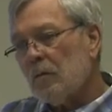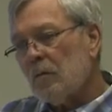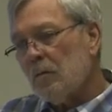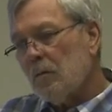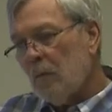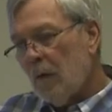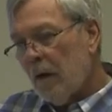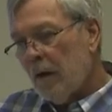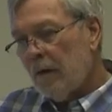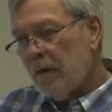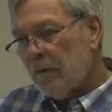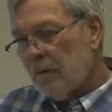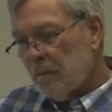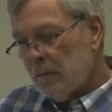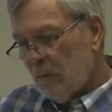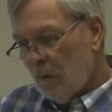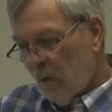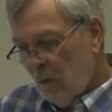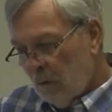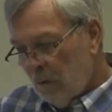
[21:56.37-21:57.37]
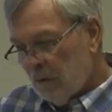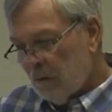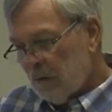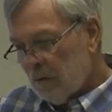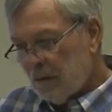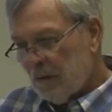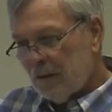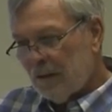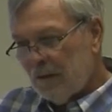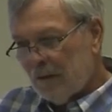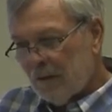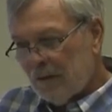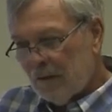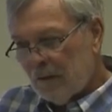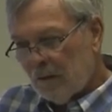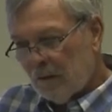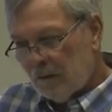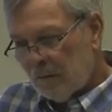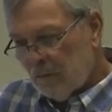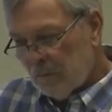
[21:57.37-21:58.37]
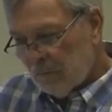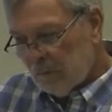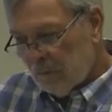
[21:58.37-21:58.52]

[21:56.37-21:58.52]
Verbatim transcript: mine owners could get their